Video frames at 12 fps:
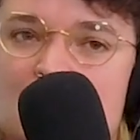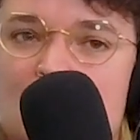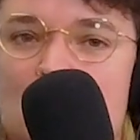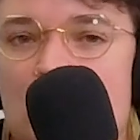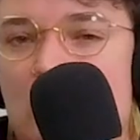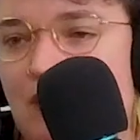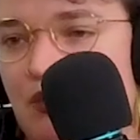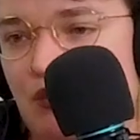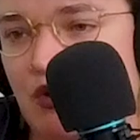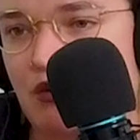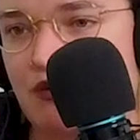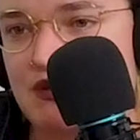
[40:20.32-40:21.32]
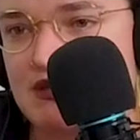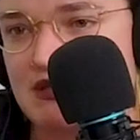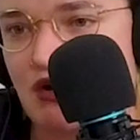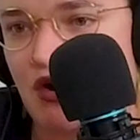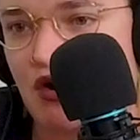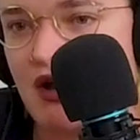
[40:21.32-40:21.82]
we were able to work with the
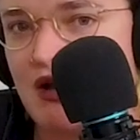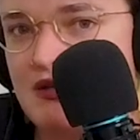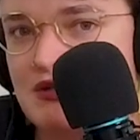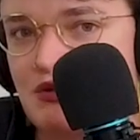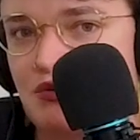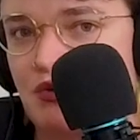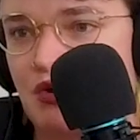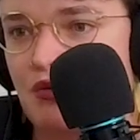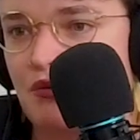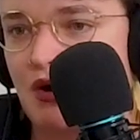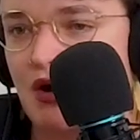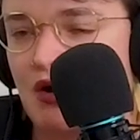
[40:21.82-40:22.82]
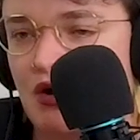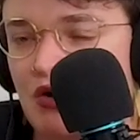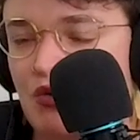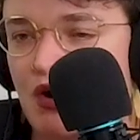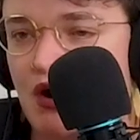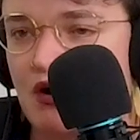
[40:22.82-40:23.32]
CRA to
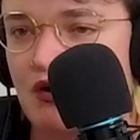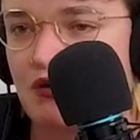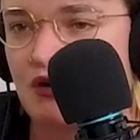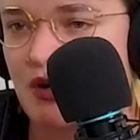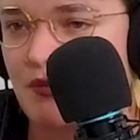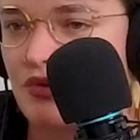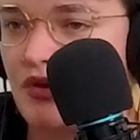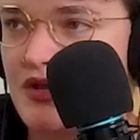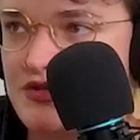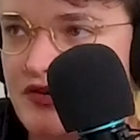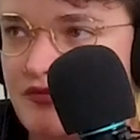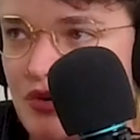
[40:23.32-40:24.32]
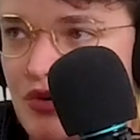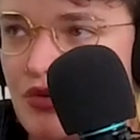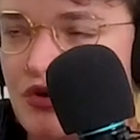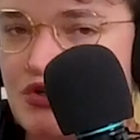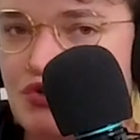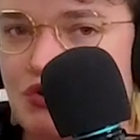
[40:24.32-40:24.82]
acquire a couple lots off
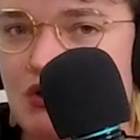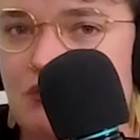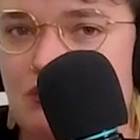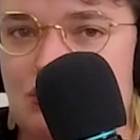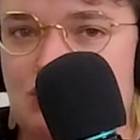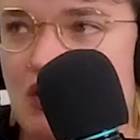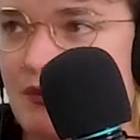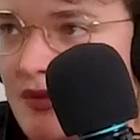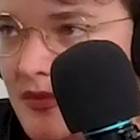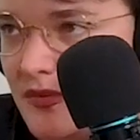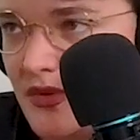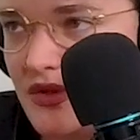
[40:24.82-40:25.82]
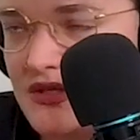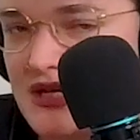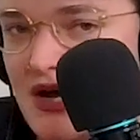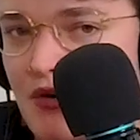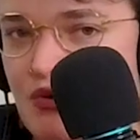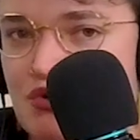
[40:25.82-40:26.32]
McCory Street, which is right by McMillan
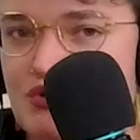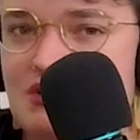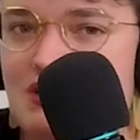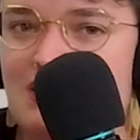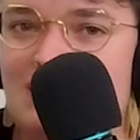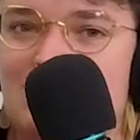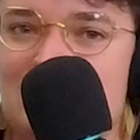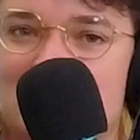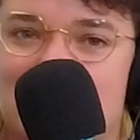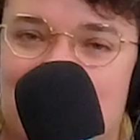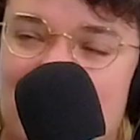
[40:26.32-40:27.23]
Towers. And that